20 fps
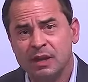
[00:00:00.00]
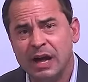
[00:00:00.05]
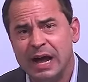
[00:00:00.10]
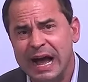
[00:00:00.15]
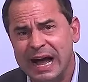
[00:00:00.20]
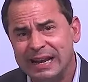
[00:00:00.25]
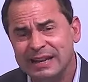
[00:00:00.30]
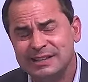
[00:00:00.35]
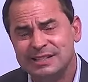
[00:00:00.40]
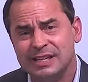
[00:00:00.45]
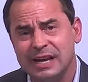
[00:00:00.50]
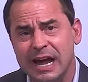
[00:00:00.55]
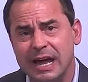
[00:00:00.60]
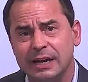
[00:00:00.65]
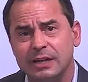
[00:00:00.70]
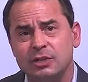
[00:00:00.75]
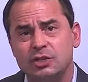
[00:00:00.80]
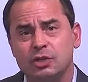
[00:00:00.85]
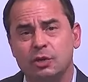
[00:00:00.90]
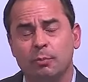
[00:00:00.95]
I
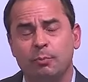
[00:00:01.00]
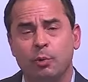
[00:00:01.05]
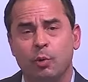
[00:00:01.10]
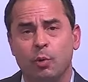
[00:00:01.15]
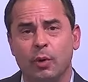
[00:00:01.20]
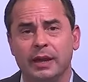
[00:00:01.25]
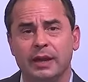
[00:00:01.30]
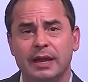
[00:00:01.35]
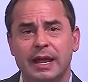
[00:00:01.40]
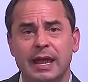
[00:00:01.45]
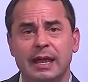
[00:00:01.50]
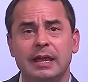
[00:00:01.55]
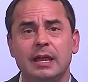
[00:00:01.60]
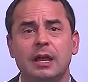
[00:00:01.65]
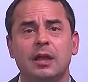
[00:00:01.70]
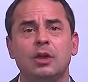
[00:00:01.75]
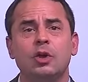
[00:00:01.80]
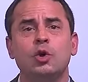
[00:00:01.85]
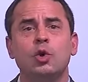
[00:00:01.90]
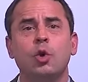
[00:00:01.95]
decided to appoint a
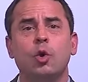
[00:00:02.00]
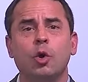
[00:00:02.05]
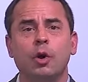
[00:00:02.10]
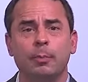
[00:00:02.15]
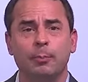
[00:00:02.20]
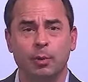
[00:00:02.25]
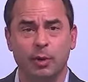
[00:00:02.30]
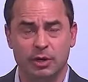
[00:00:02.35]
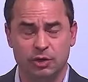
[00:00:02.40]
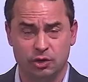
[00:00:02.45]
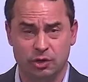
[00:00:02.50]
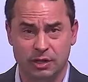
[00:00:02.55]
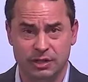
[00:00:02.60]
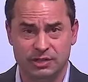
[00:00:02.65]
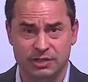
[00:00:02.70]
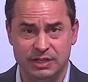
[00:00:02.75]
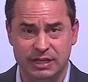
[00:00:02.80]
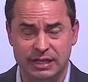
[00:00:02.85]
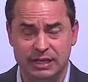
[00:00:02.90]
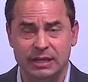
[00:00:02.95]
corporate
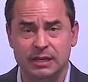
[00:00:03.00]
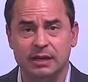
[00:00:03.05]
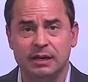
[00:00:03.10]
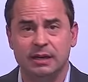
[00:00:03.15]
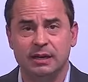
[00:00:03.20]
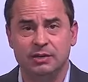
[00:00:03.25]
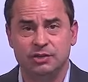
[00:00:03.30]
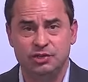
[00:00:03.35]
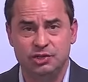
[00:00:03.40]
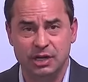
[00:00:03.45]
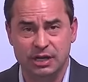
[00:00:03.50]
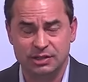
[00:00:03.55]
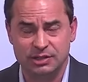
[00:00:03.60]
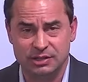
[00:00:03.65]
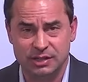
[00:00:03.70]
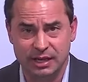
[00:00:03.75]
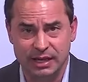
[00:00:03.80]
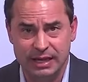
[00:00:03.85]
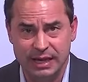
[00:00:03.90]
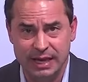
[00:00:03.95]
trustee
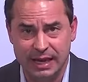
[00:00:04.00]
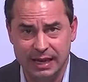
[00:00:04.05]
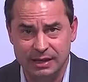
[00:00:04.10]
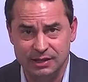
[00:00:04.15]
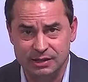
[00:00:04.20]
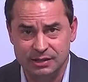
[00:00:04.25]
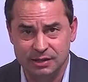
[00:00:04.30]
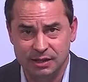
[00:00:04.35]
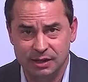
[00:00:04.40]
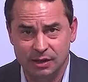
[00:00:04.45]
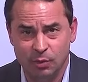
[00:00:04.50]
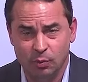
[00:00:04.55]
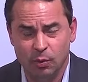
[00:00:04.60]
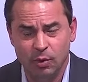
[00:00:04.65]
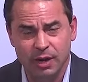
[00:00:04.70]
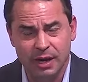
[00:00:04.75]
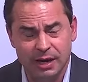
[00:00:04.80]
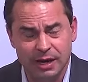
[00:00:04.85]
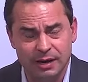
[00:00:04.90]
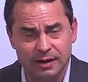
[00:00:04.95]
just in case.
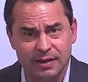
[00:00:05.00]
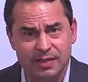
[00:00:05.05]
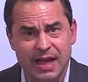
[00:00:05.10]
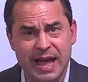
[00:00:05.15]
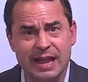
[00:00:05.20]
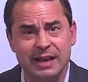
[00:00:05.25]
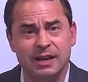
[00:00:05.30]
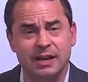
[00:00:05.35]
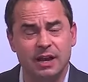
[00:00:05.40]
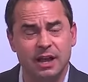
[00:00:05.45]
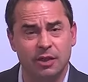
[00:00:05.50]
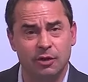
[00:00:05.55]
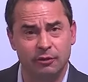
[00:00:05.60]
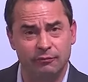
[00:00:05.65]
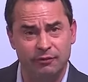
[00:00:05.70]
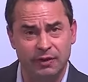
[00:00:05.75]
We'll get into that in another